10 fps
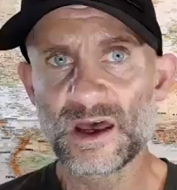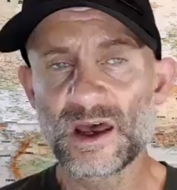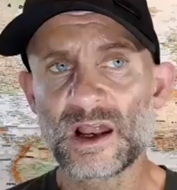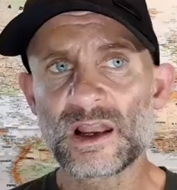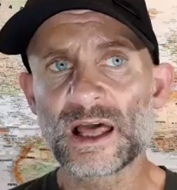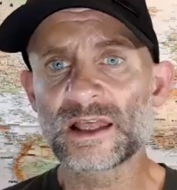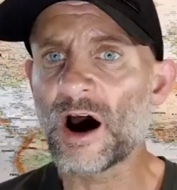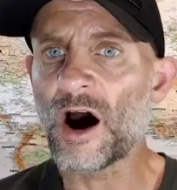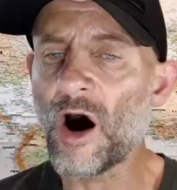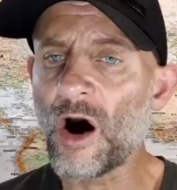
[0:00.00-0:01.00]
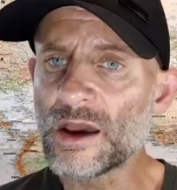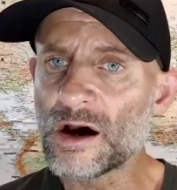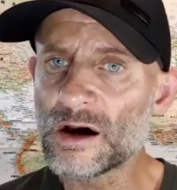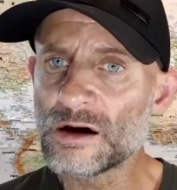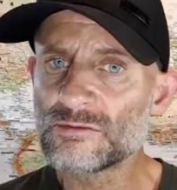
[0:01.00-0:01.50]
like the
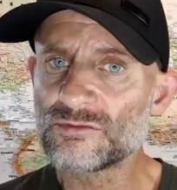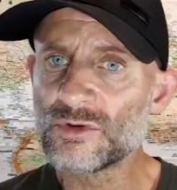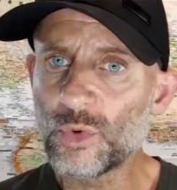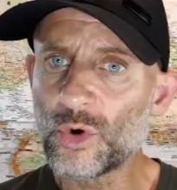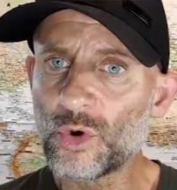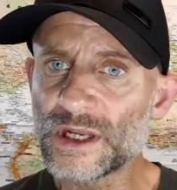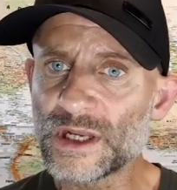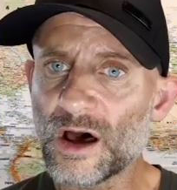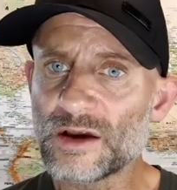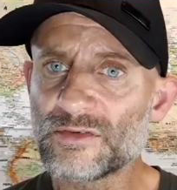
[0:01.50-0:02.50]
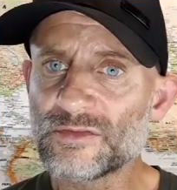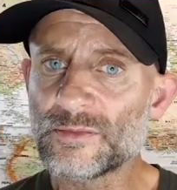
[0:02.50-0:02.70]
higher reward in life,